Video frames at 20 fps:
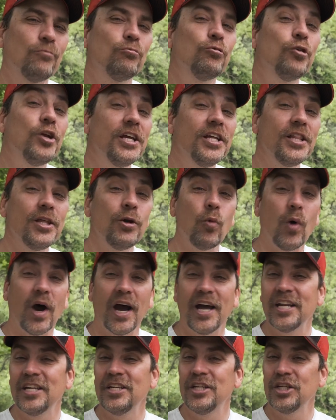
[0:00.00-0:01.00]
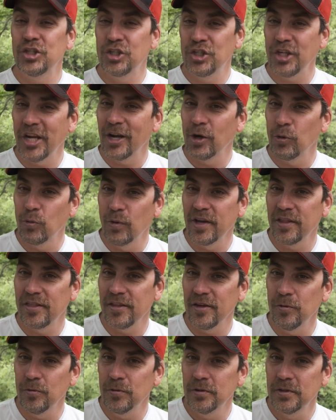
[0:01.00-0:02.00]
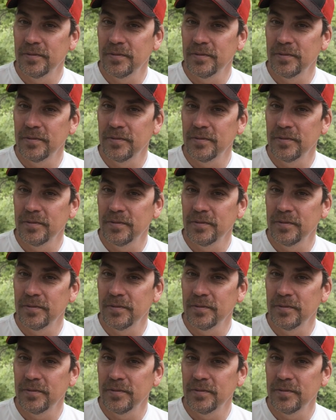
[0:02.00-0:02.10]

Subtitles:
really wanted to share with you.